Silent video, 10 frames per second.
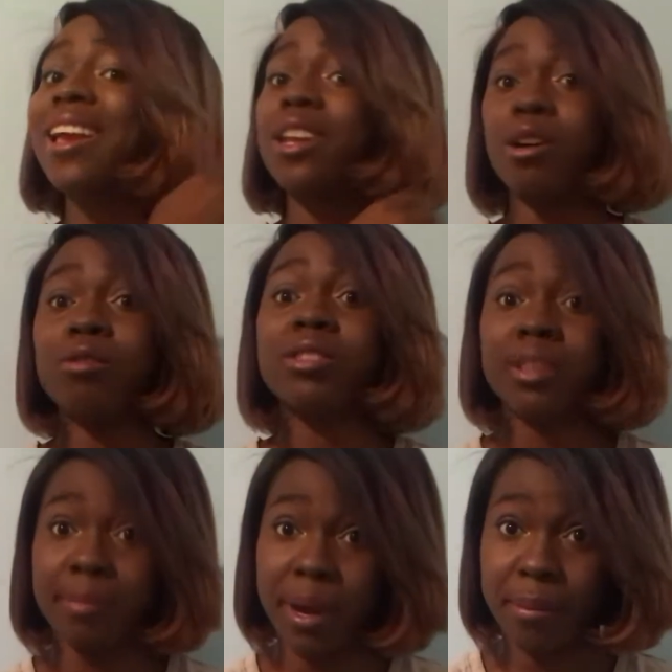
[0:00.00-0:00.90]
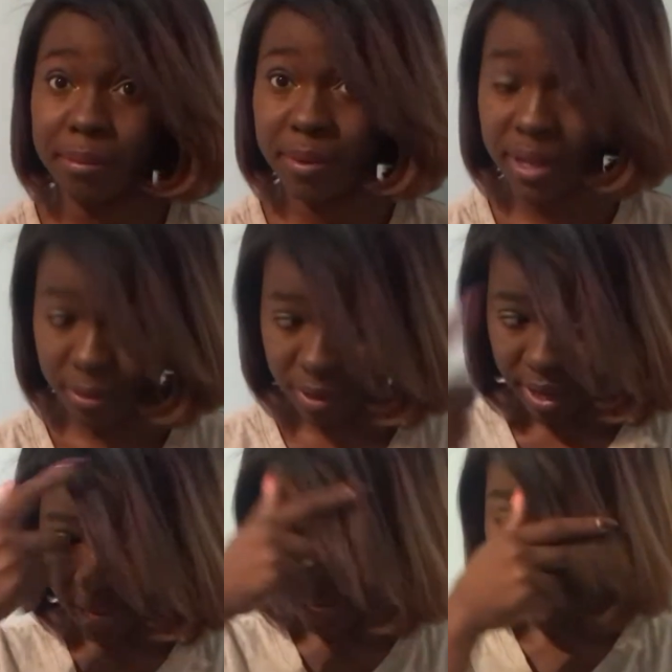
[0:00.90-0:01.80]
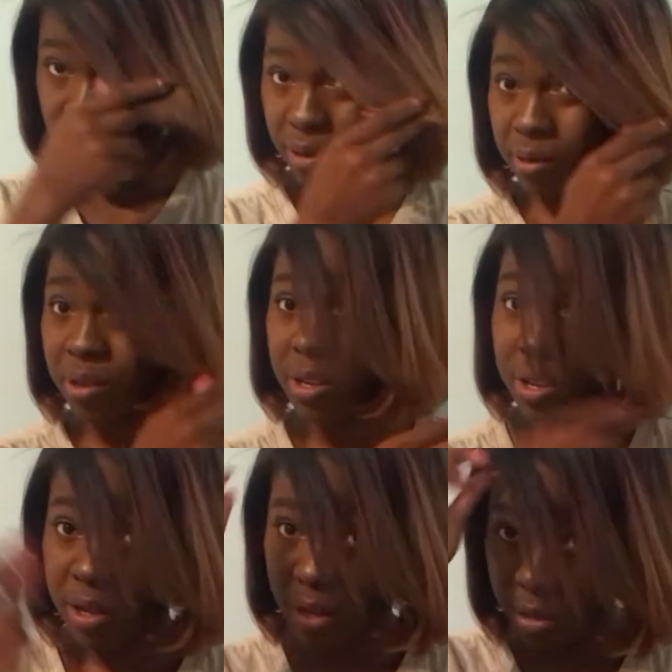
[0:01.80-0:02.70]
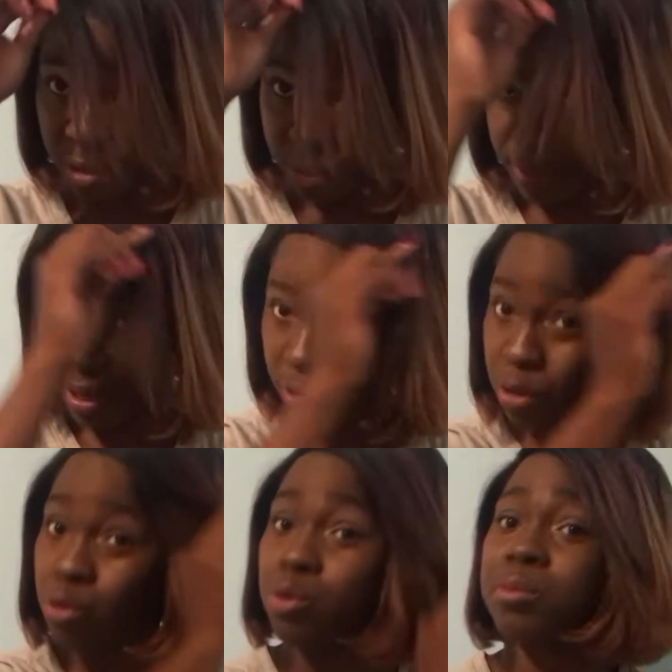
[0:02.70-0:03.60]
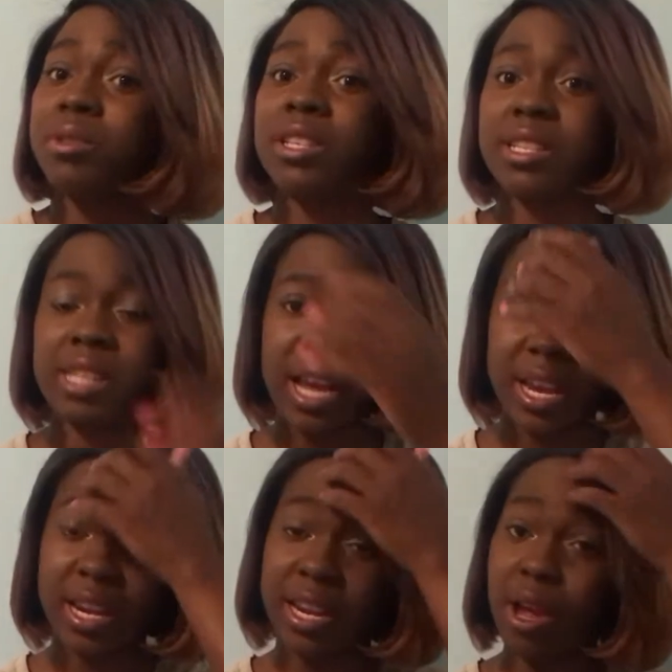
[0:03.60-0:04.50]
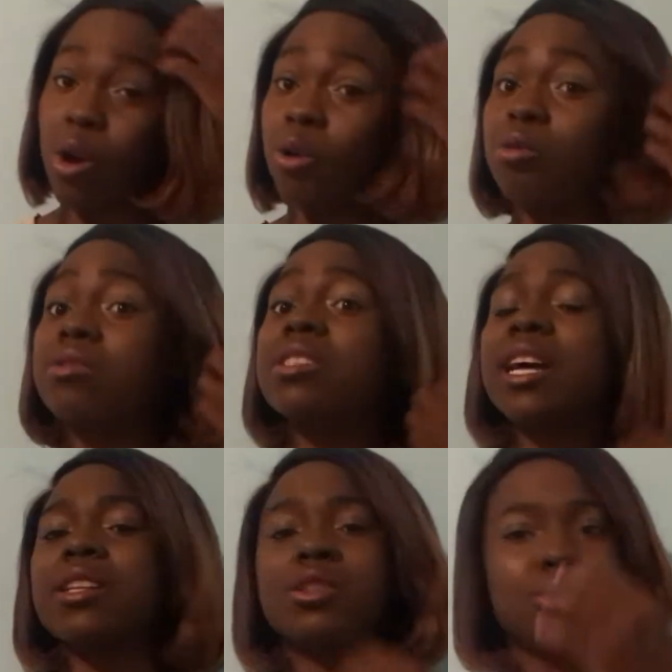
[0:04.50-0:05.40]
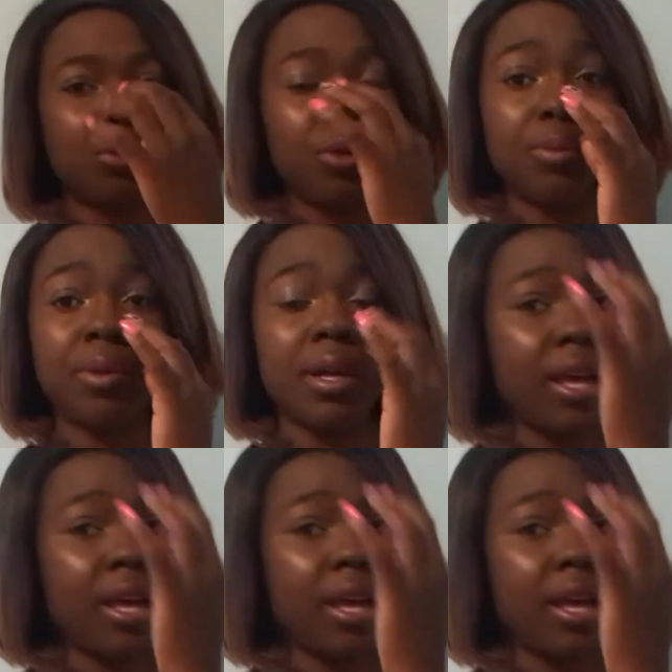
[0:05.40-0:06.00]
it holds the bump, and when I do my little swoop to the side, it holds that swoop.